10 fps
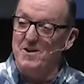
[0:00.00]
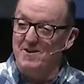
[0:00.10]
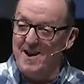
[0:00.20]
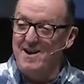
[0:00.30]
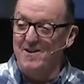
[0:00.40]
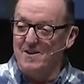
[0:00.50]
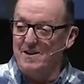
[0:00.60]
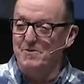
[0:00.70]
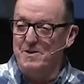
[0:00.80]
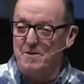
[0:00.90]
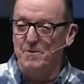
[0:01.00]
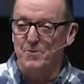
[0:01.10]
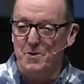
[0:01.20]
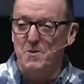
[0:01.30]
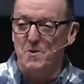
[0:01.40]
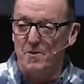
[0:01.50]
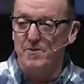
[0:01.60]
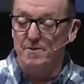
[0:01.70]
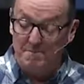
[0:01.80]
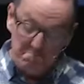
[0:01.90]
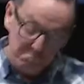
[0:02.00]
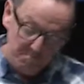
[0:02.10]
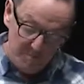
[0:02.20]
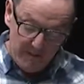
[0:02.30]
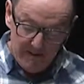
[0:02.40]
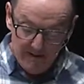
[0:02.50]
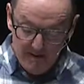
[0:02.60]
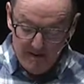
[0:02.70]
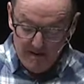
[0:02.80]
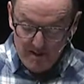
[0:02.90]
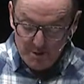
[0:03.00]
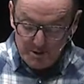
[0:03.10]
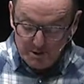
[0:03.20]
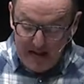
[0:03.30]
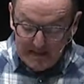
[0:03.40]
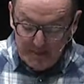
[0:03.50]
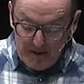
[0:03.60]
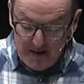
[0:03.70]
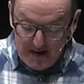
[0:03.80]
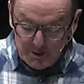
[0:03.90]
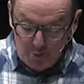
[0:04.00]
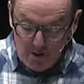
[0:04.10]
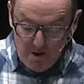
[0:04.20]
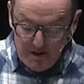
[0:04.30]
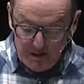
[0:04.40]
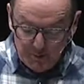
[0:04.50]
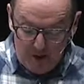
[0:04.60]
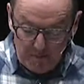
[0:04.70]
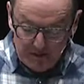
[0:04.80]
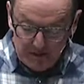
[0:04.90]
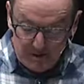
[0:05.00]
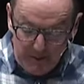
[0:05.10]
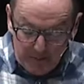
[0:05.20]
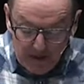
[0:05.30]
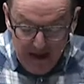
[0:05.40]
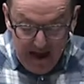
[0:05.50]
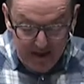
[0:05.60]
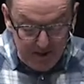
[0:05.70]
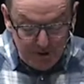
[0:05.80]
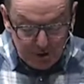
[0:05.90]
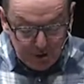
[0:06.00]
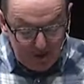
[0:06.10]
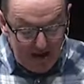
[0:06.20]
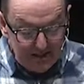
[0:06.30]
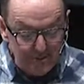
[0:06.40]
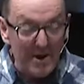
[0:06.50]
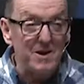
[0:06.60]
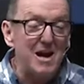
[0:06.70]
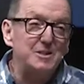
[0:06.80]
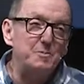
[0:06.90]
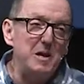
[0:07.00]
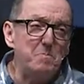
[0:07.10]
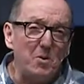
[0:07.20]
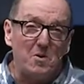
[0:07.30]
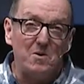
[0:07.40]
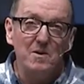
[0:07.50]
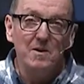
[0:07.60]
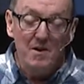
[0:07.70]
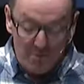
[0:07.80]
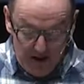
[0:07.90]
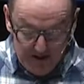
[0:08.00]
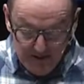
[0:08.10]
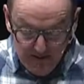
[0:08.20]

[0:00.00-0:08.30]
your anger and give the devil a foothold. So there's lies about God's word and his promises to people. And then there's just lies about God's people, right?